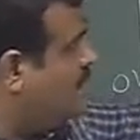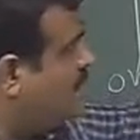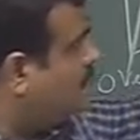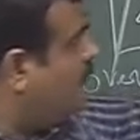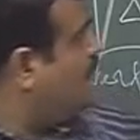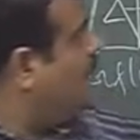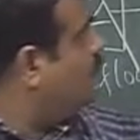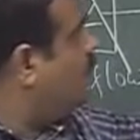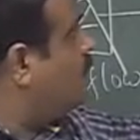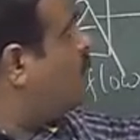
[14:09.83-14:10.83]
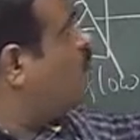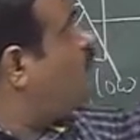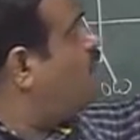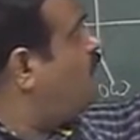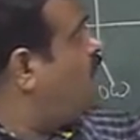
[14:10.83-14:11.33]
table and we have to
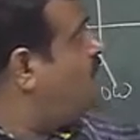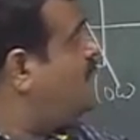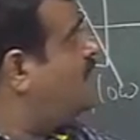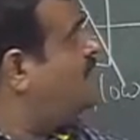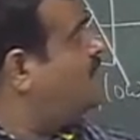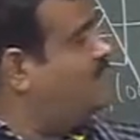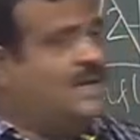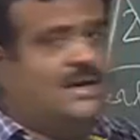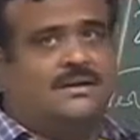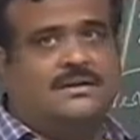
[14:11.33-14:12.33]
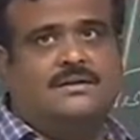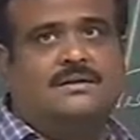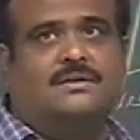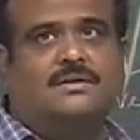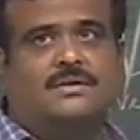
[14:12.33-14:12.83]
move each item there
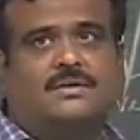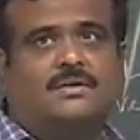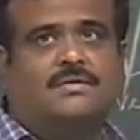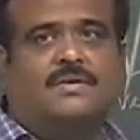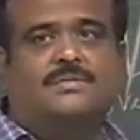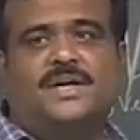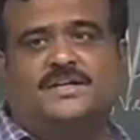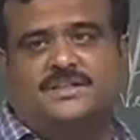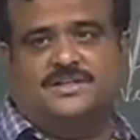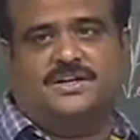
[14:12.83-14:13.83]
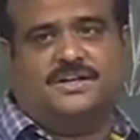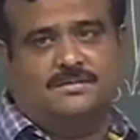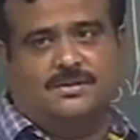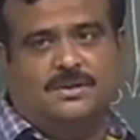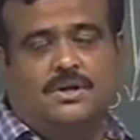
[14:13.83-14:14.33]
from the existing
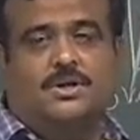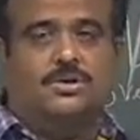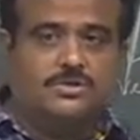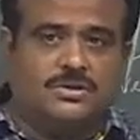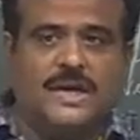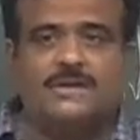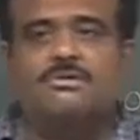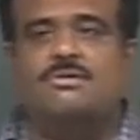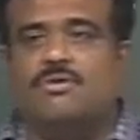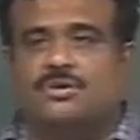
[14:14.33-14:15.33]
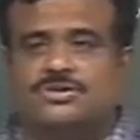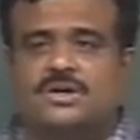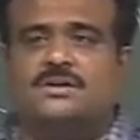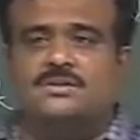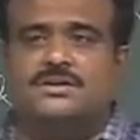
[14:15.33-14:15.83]
table. So, that will cost
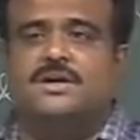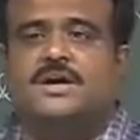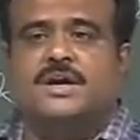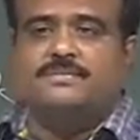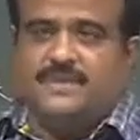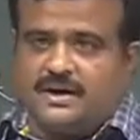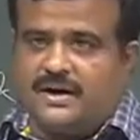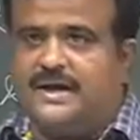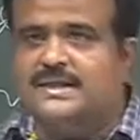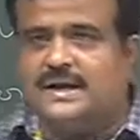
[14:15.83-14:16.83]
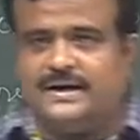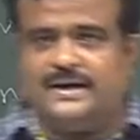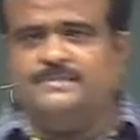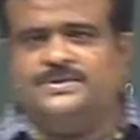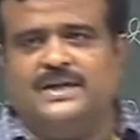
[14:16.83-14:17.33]
us, if there are n
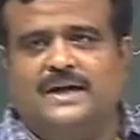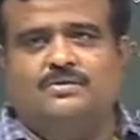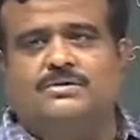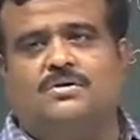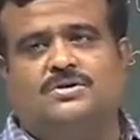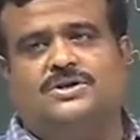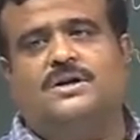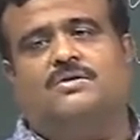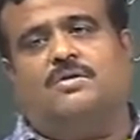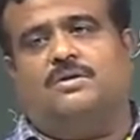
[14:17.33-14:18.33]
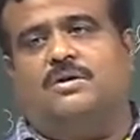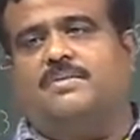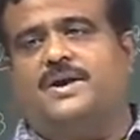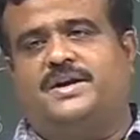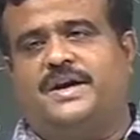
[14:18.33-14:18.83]
items, that will cost us an order
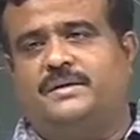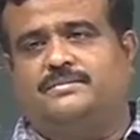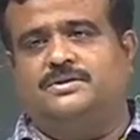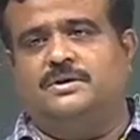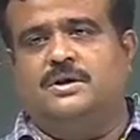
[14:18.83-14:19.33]
of n times.